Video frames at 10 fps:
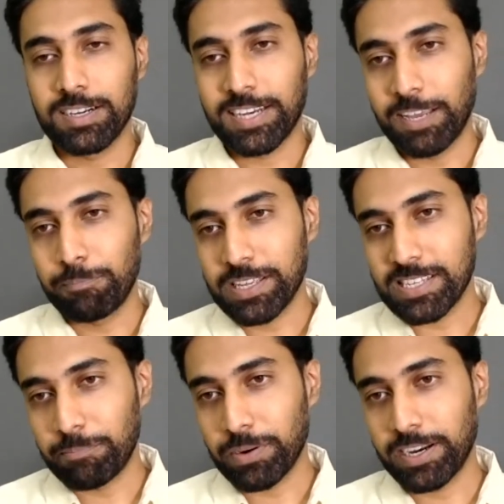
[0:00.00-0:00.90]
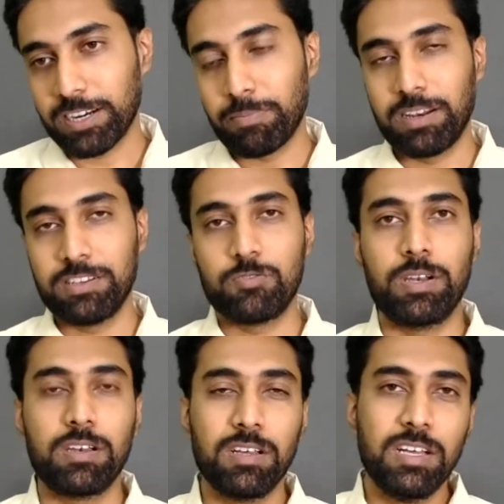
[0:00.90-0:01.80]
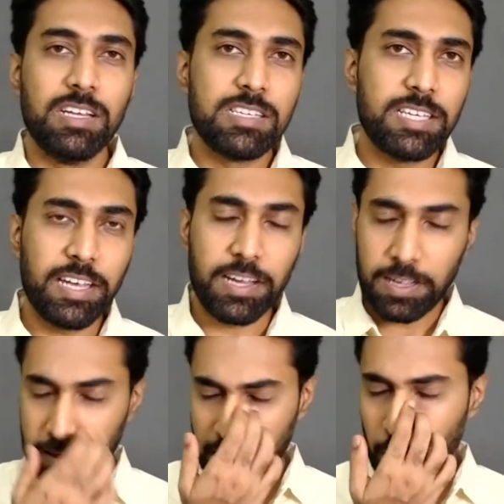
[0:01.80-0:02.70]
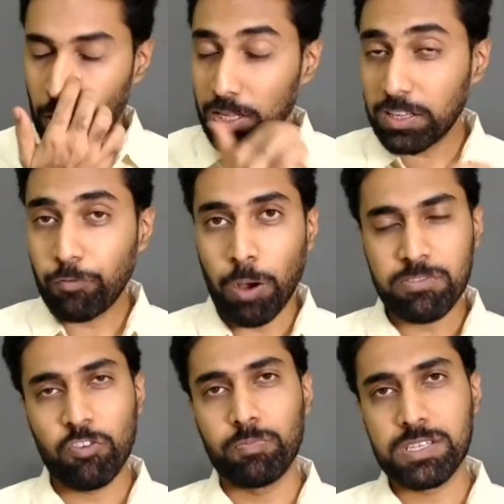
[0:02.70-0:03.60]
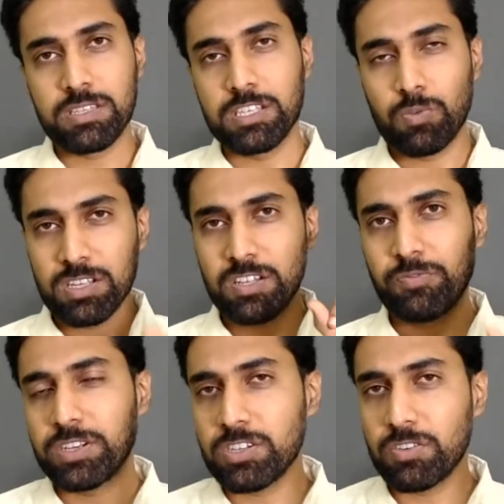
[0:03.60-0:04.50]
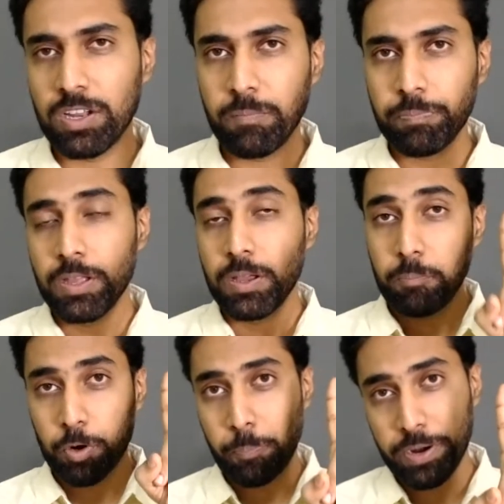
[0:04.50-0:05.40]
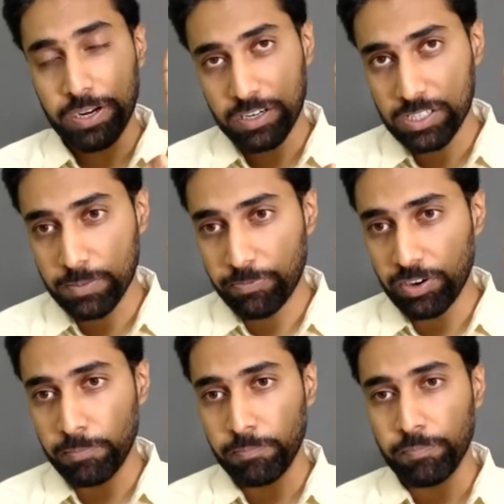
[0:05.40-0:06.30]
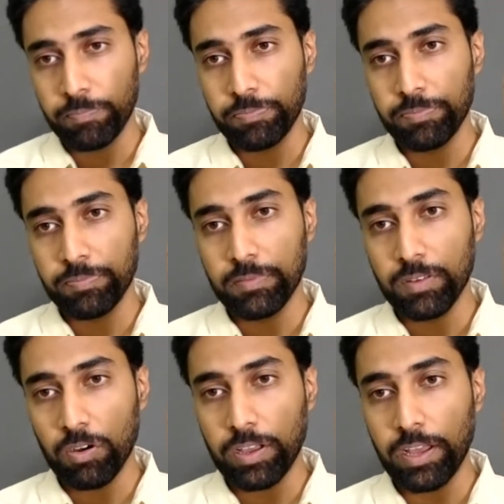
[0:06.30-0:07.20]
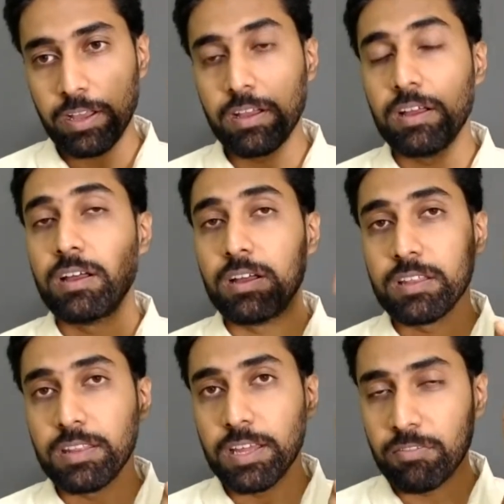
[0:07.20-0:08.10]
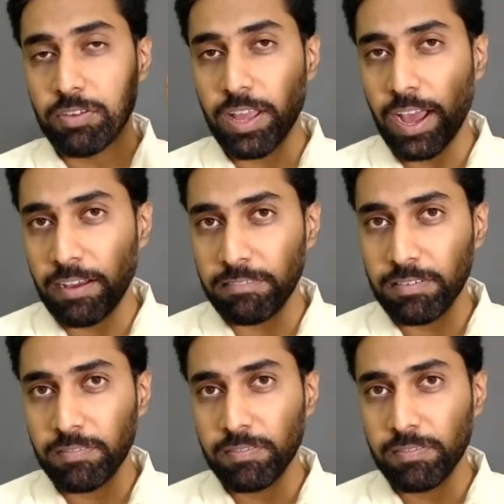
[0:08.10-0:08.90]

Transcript: typing separate management. See here, what are the forms of business? What is the first one? Proprietorship firm. Okay. Then we have